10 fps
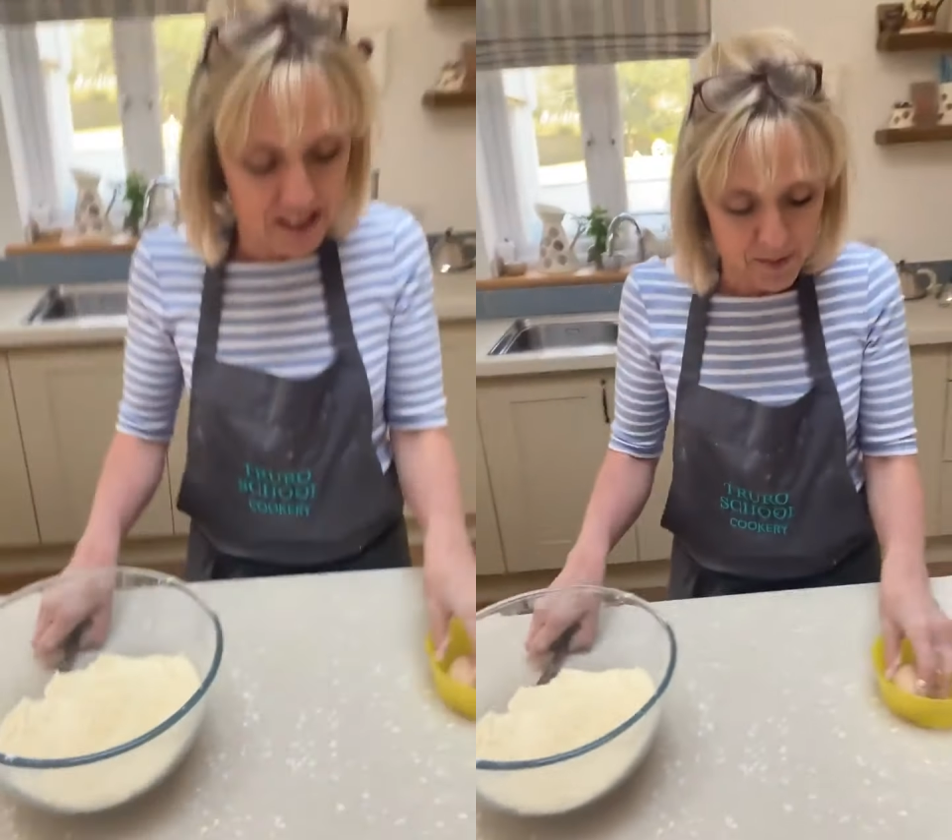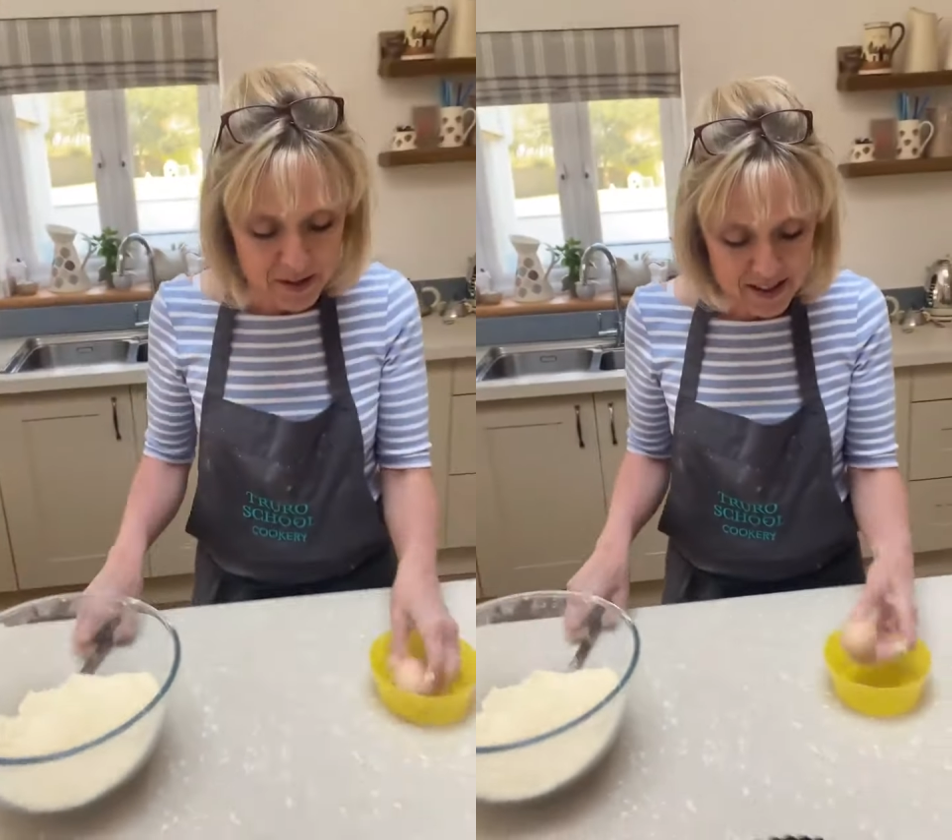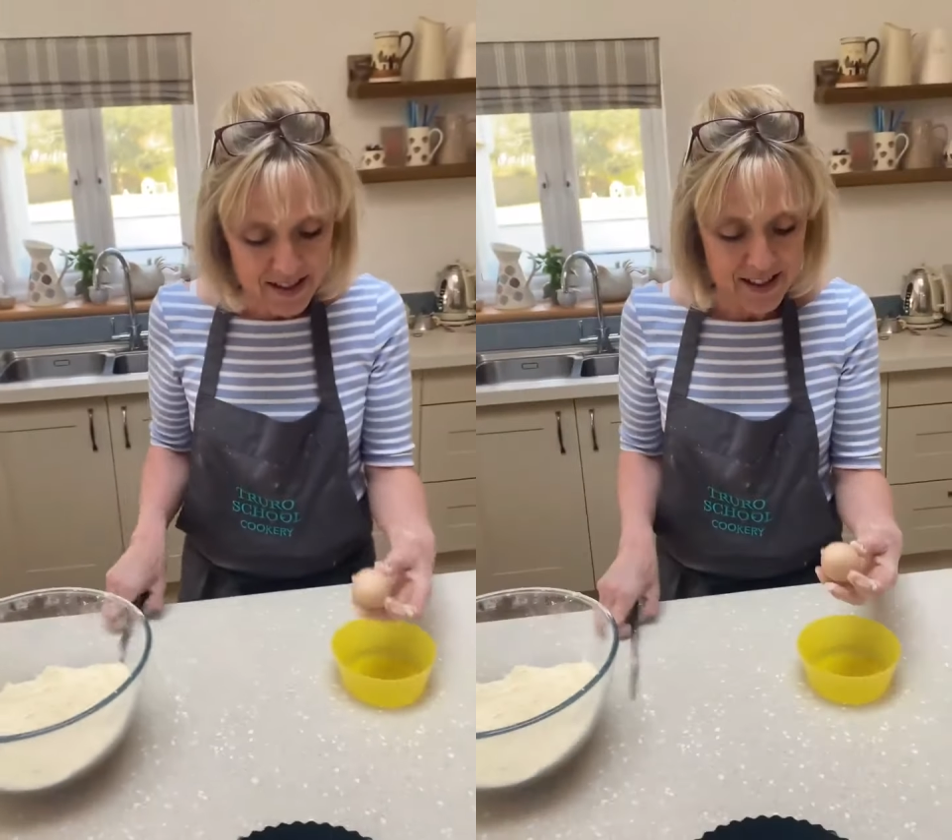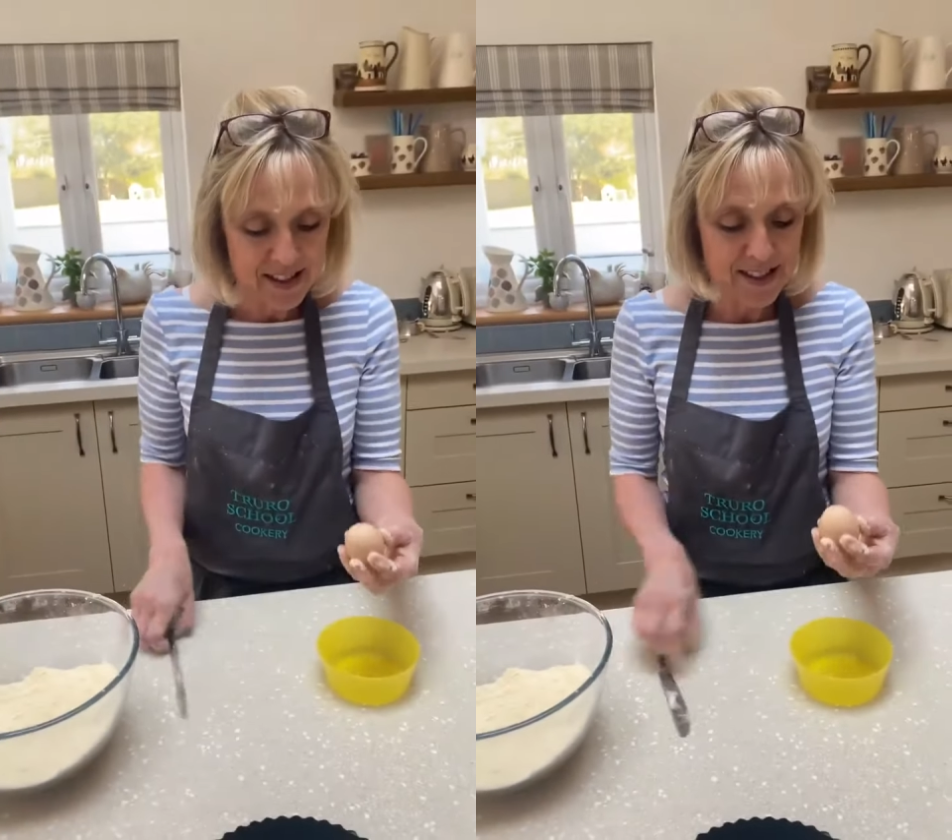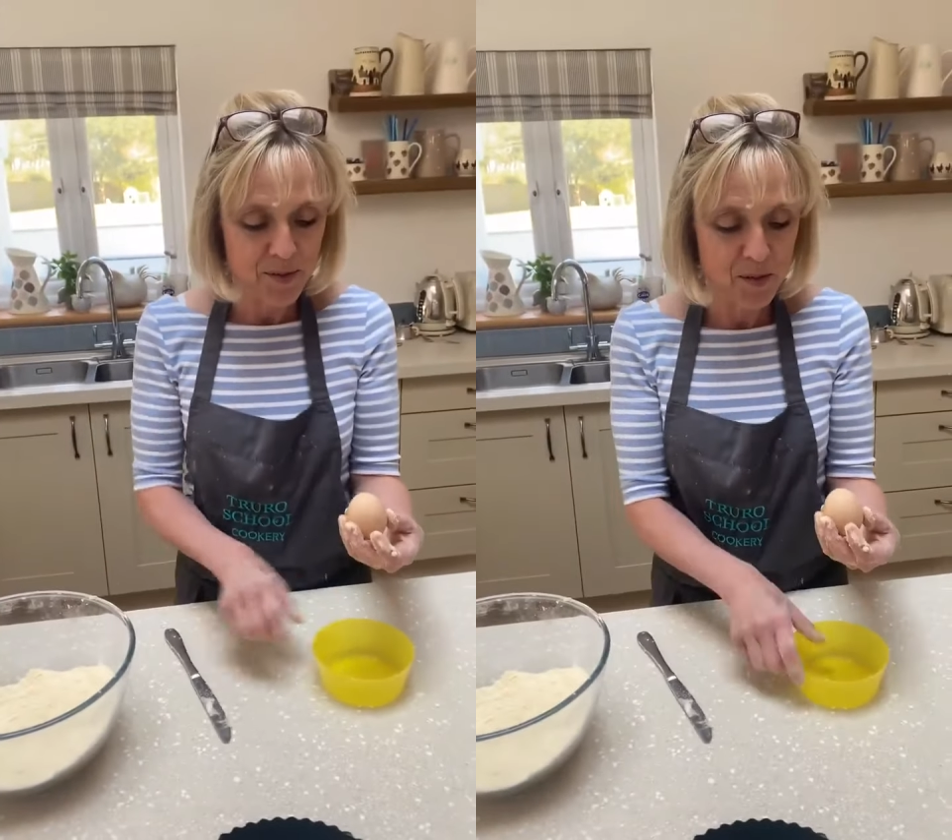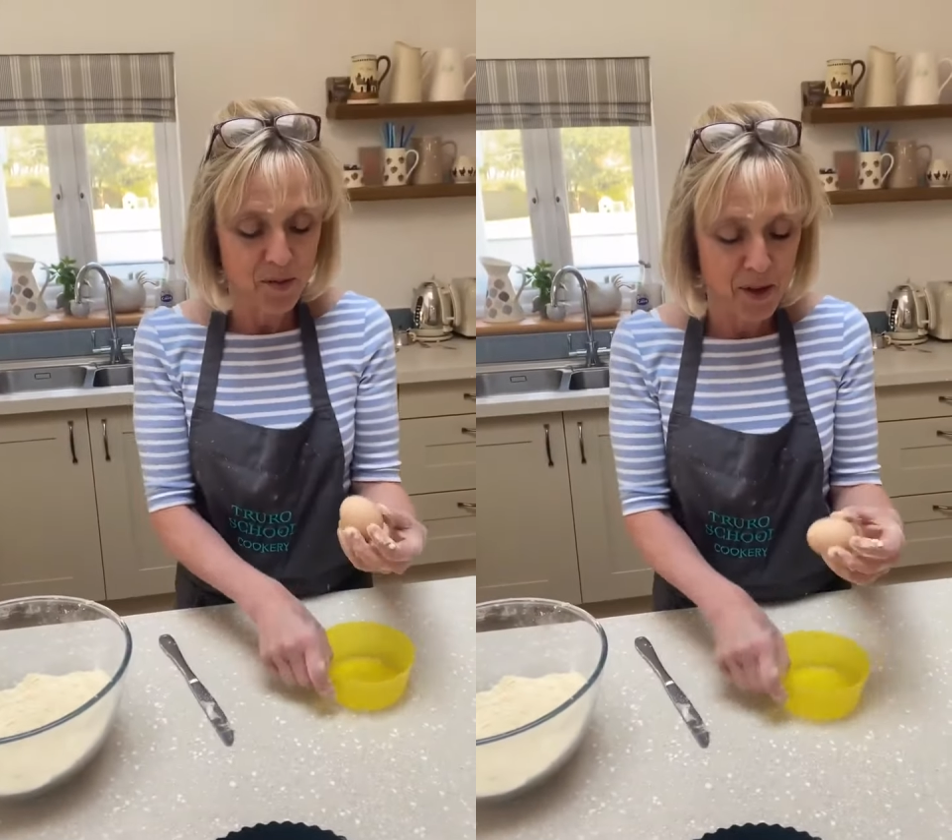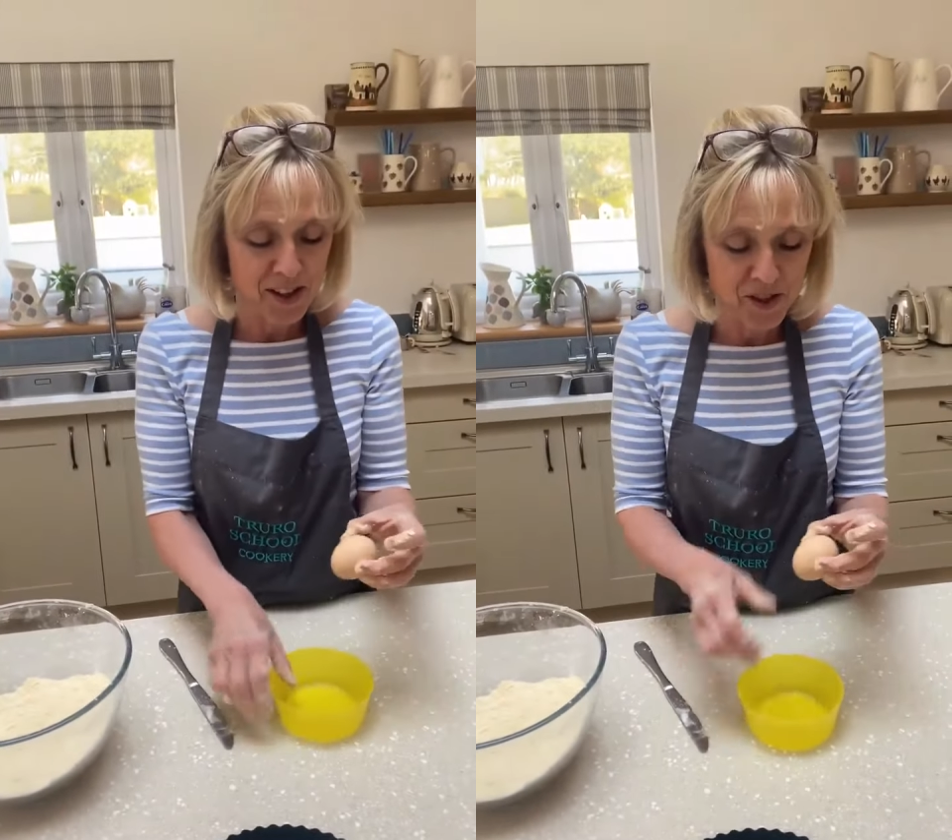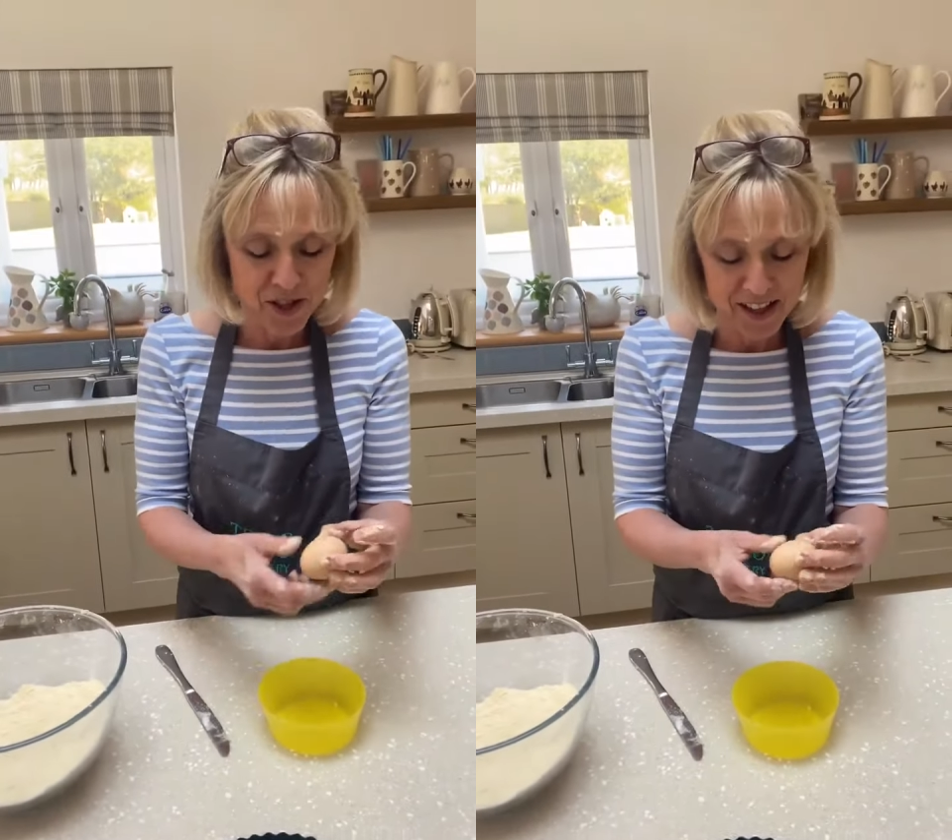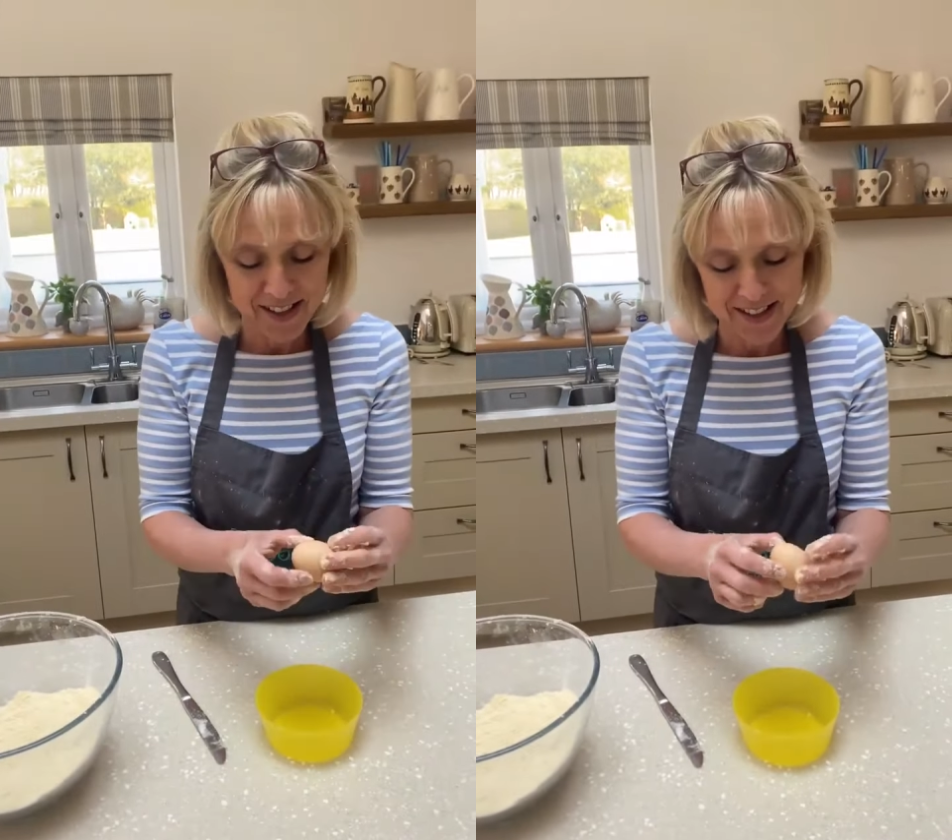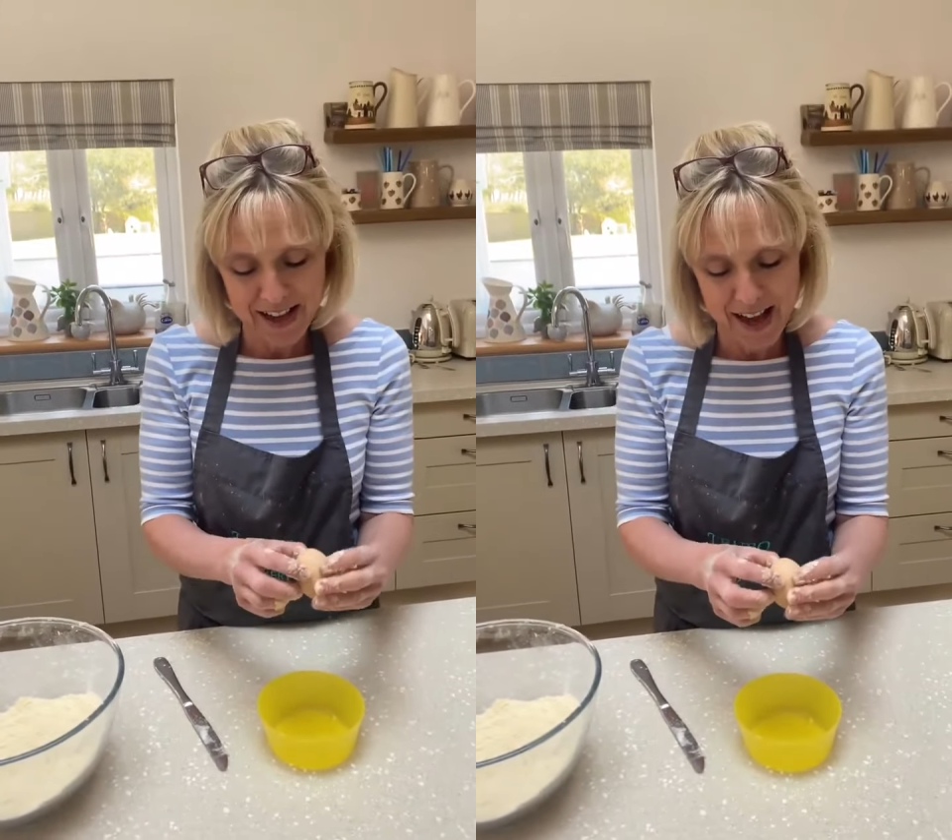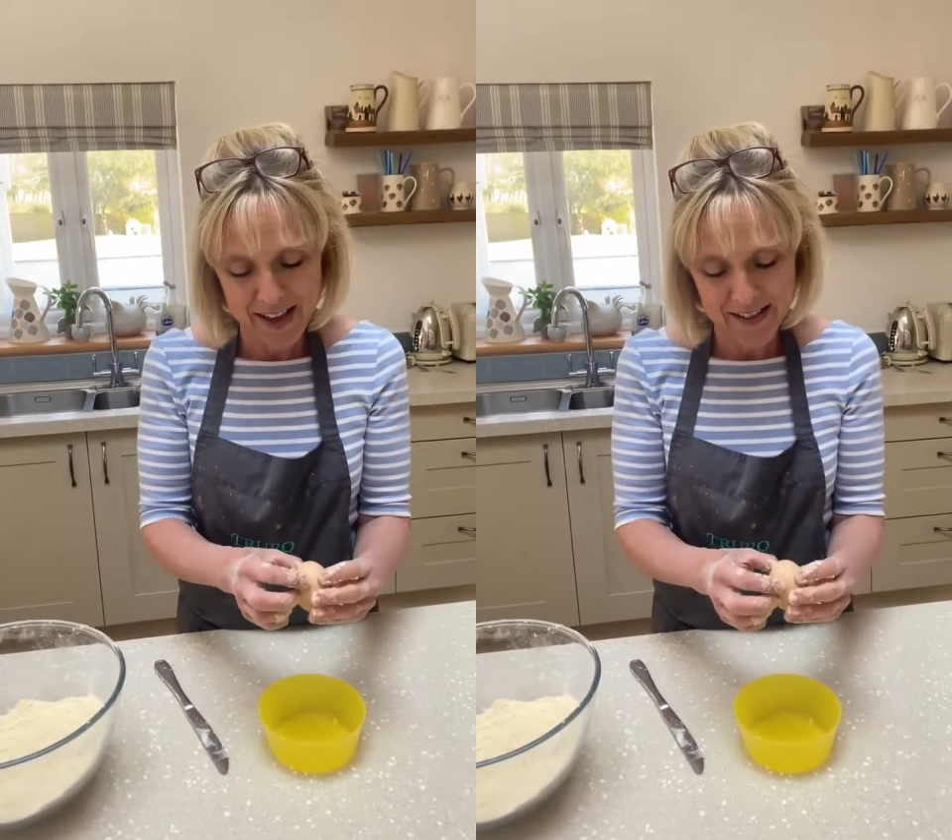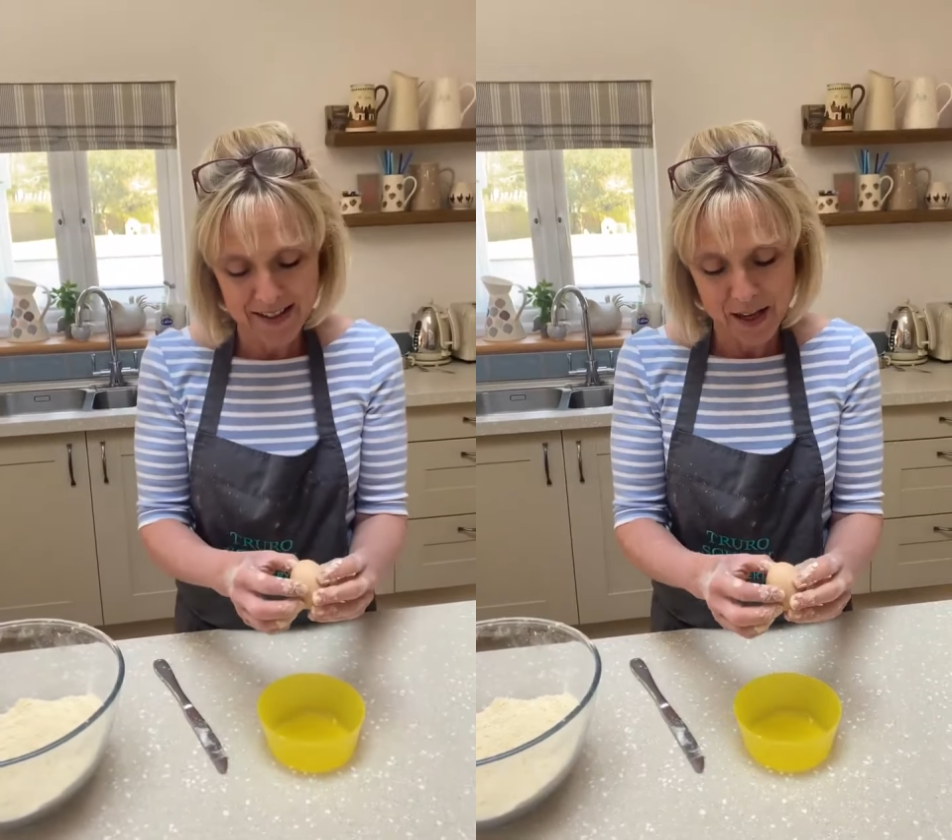and gentlemen, because this is one of my chicken's eggs.